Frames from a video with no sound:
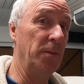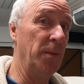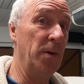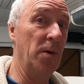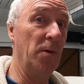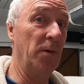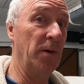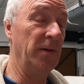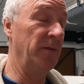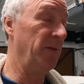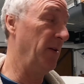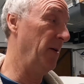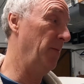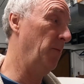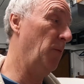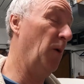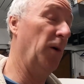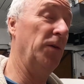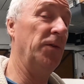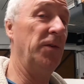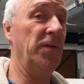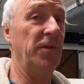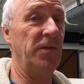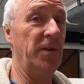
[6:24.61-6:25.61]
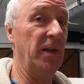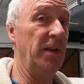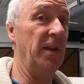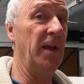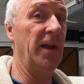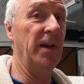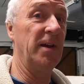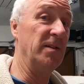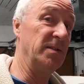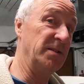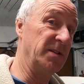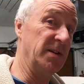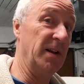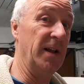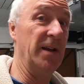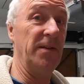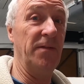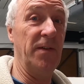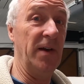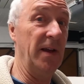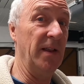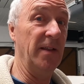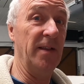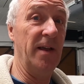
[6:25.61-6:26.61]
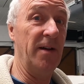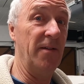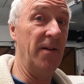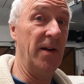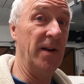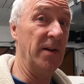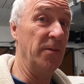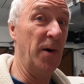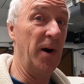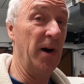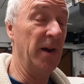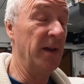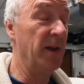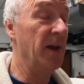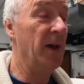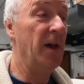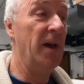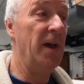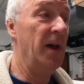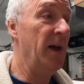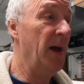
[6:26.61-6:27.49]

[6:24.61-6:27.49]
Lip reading: to be honest, and once it's in there, you could just leave it in there anyway.